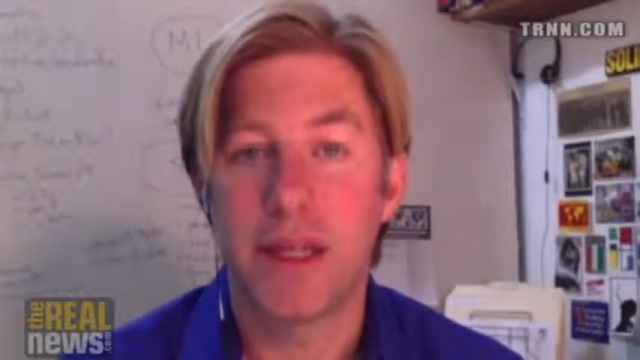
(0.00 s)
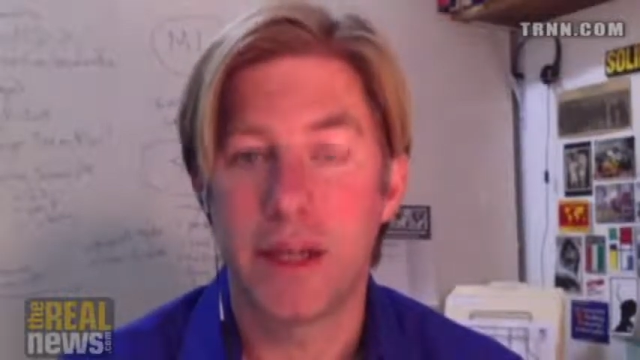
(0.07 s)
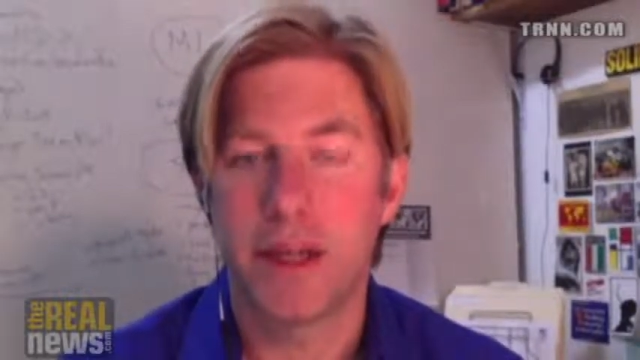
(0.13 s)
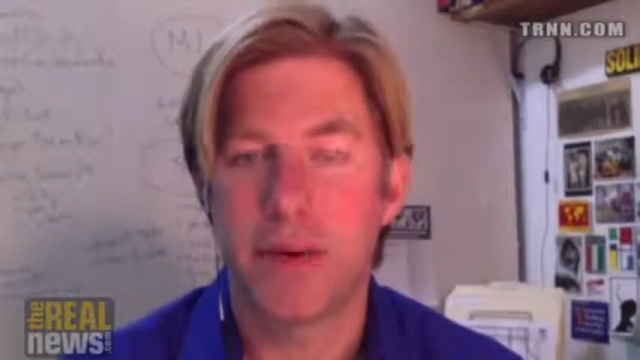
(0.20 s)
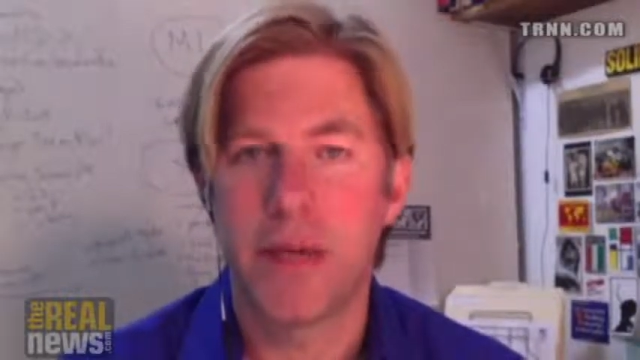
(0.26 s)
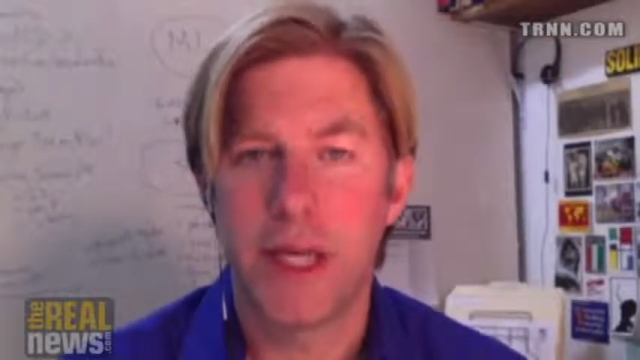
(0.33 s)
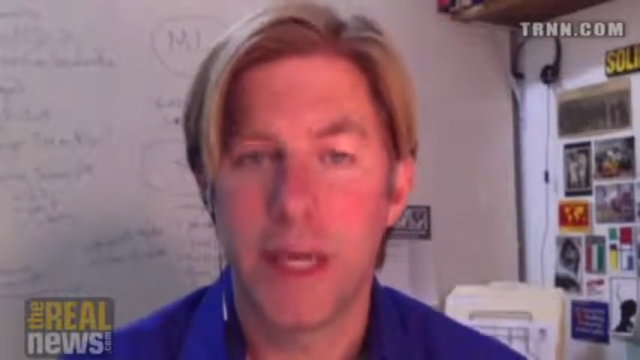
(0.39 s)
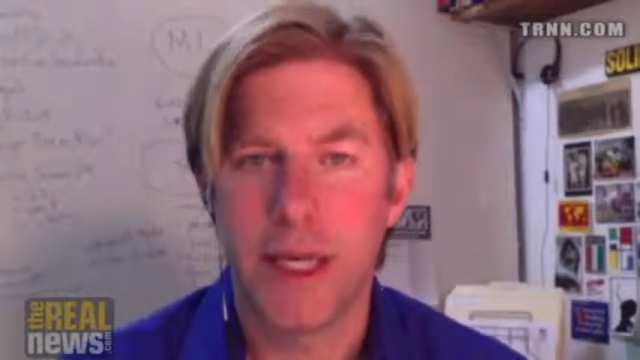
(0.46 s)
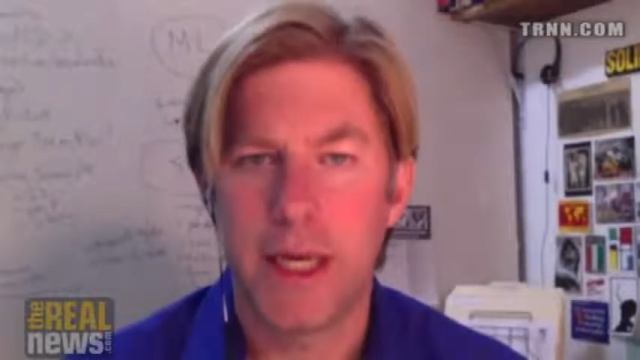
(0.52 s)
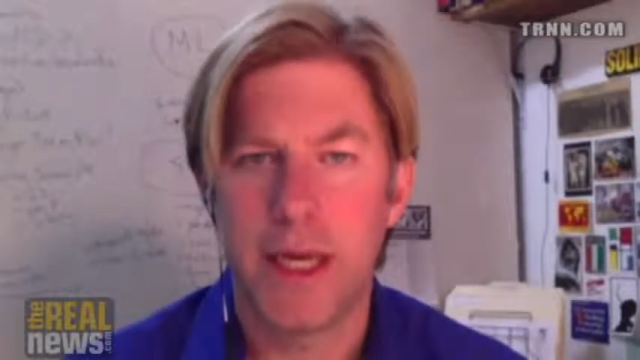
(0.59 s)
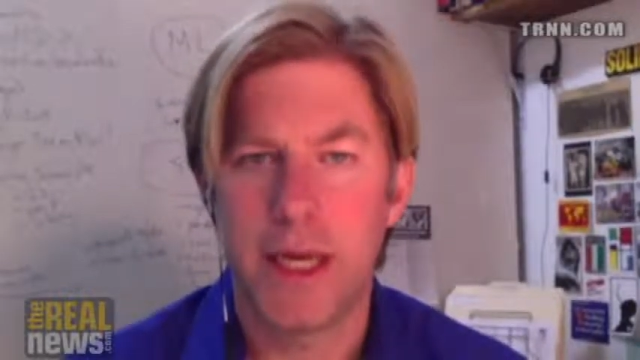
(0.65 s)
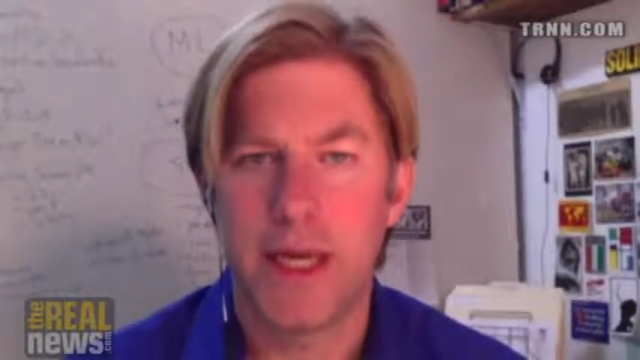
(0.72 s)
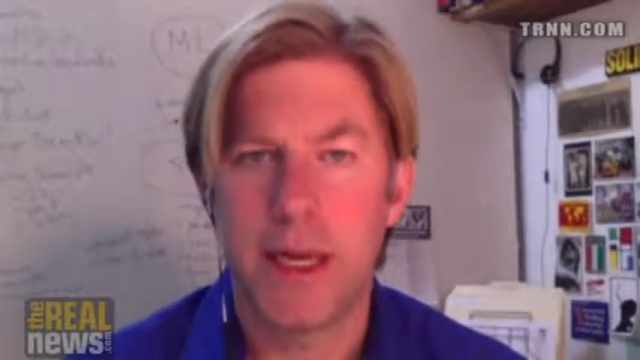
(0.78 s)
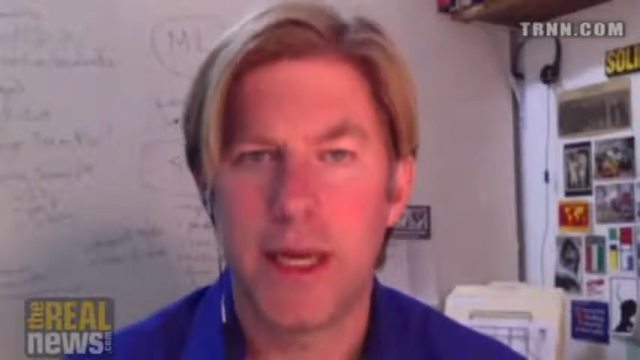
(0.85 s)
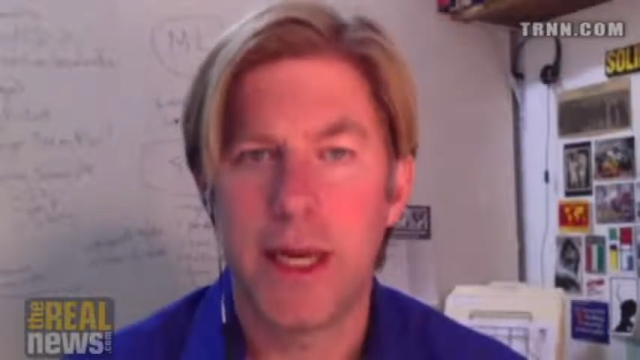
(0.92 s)
in
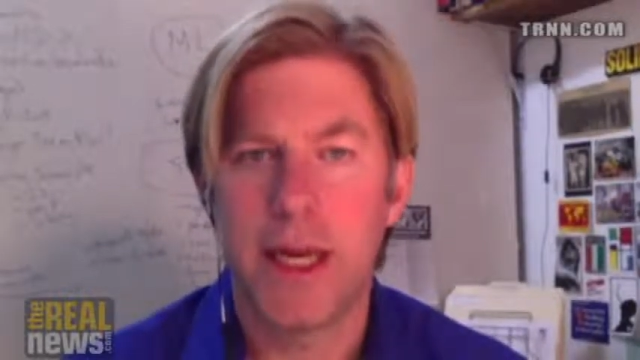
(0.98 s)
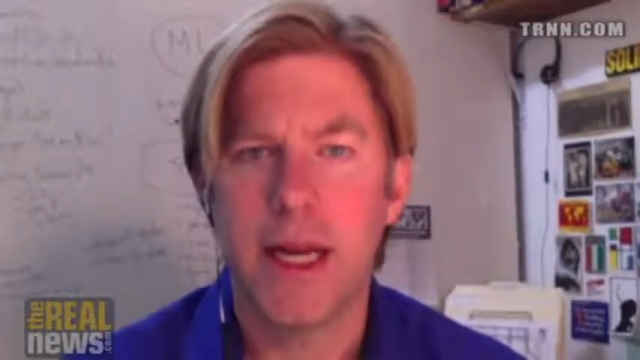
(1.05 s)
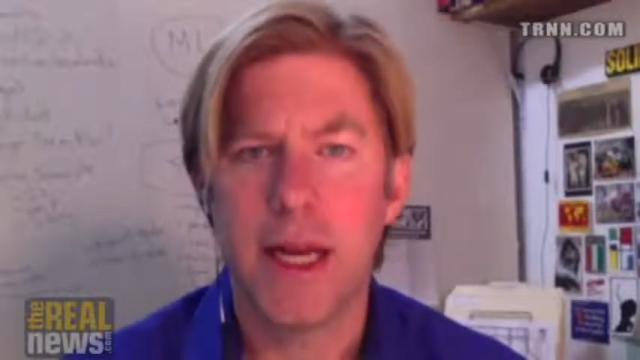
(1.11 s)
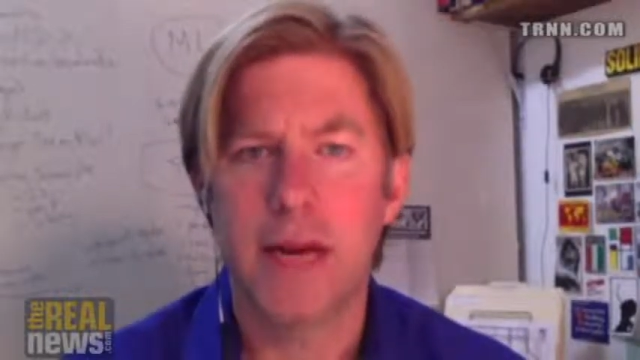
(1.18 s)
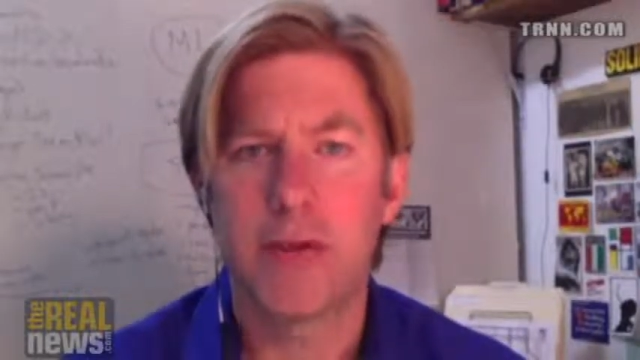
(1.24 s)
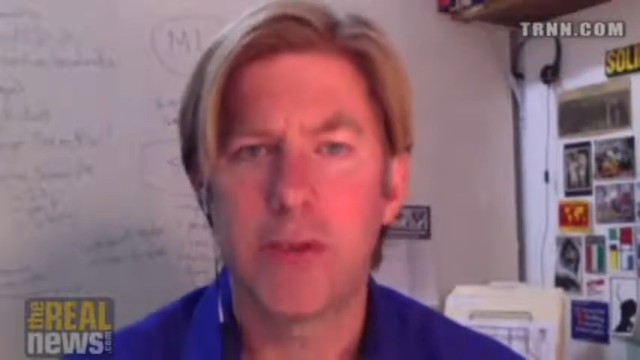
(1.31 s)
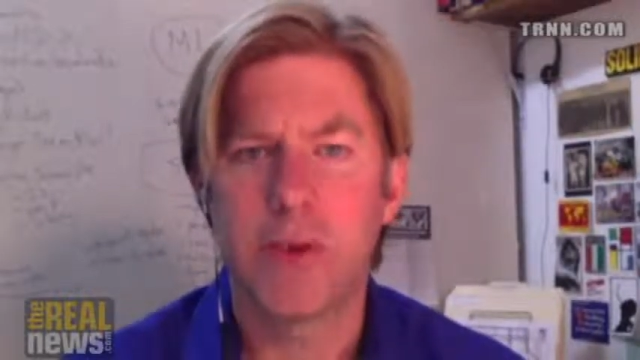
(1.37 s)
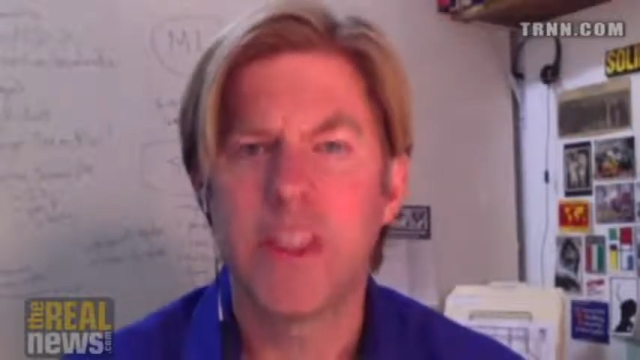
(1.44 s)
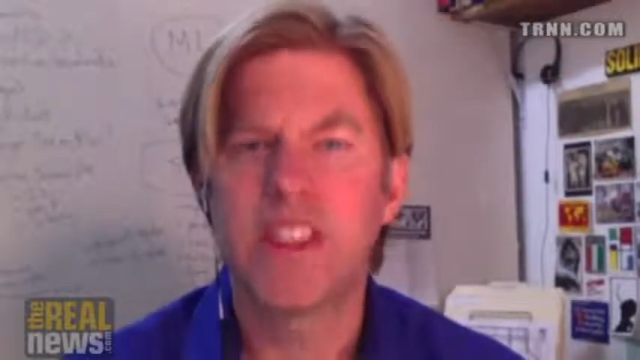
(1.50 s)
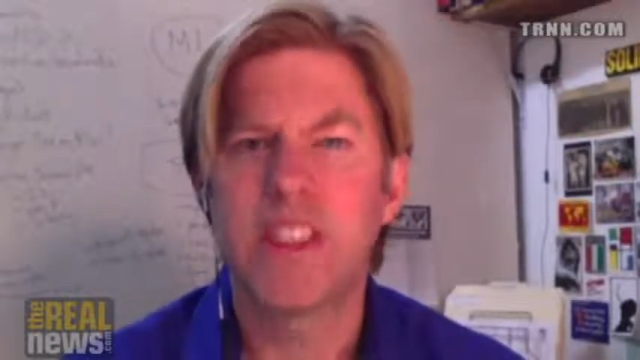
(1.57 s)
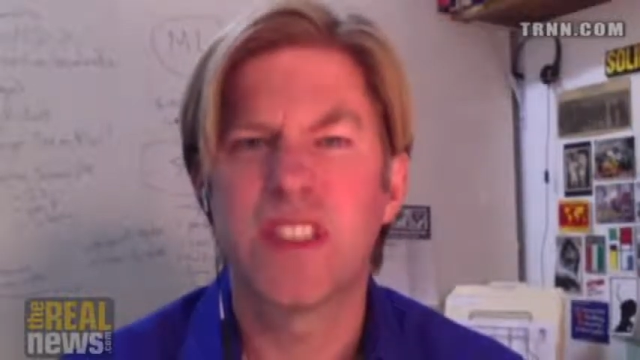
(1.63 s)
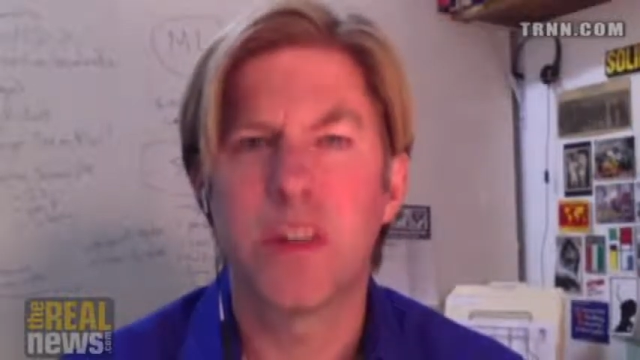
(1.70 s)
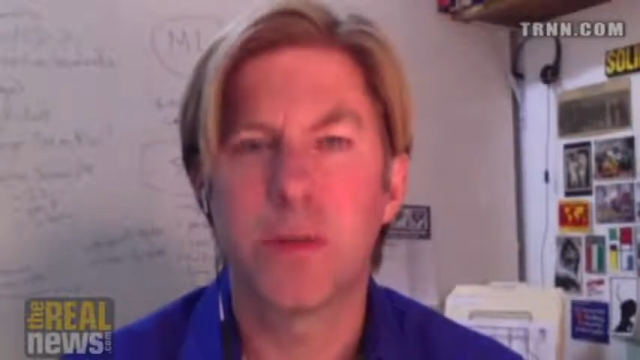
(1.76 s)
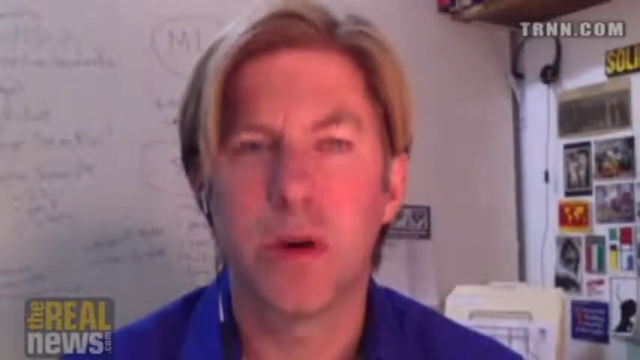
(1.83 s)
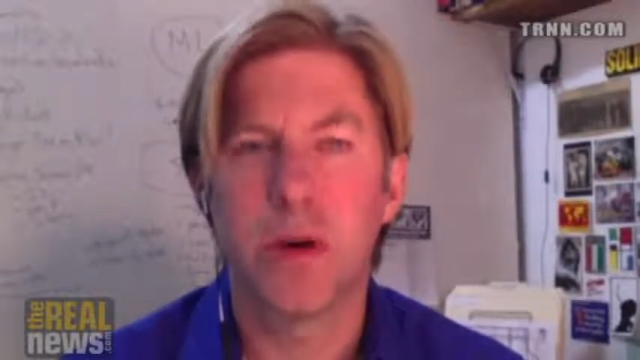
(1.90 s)
any kind of
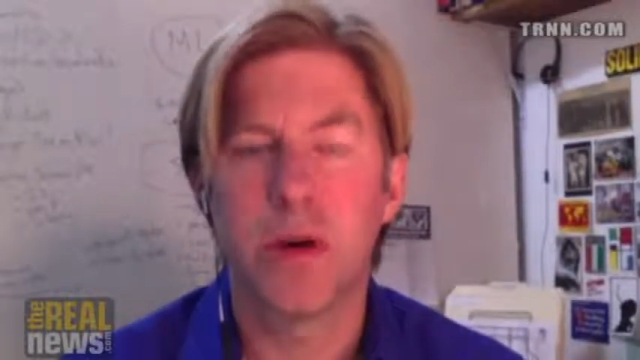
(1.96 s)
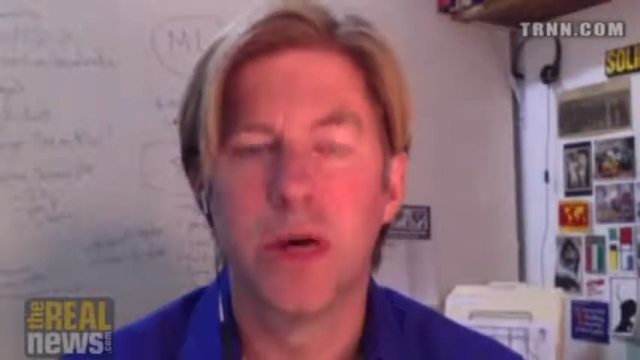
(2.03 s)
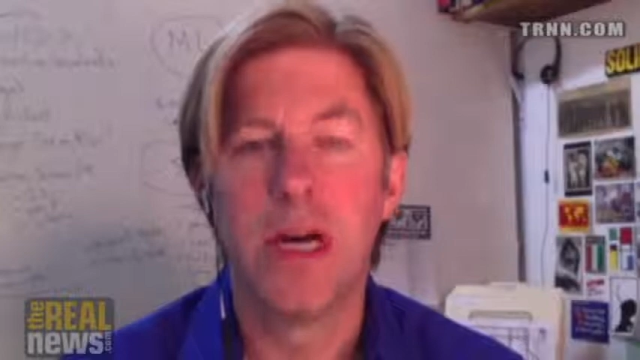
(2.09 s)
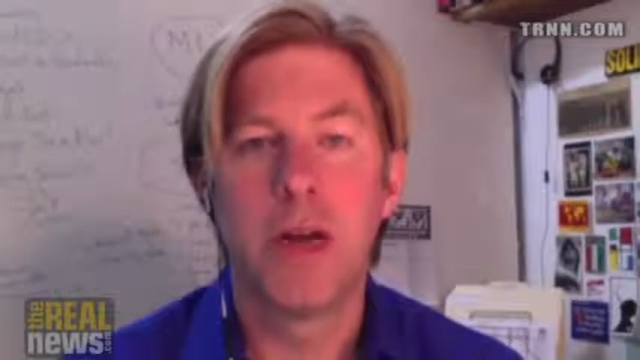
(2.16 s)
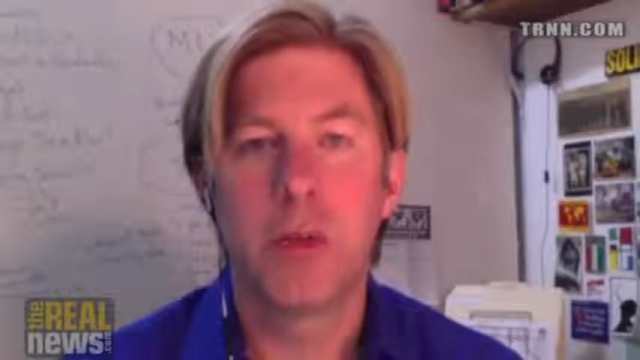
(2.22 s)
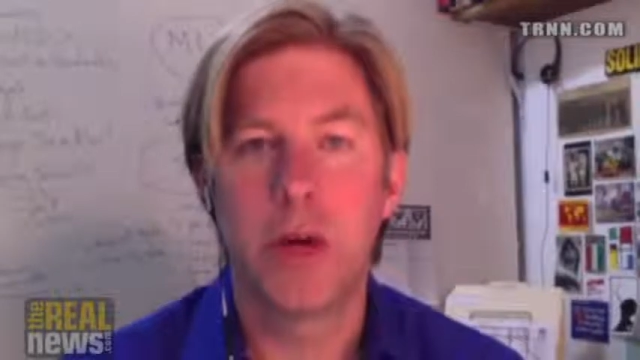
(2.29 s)
reasonable,